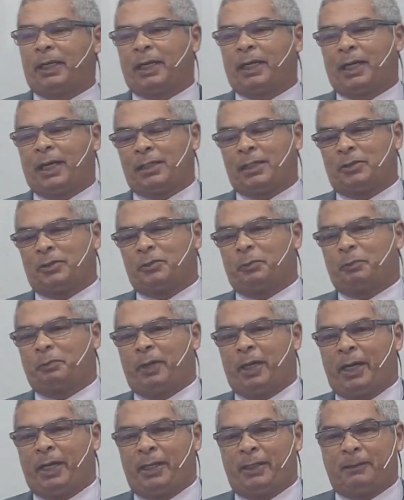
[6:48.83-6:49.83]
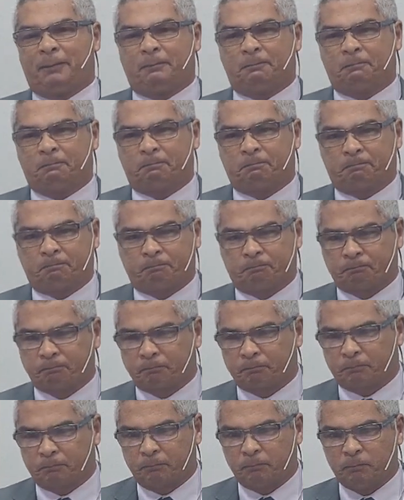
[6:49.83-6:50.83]
to return to the house of
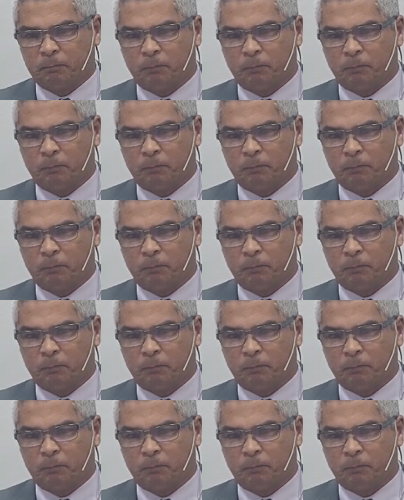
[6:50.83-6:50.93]
the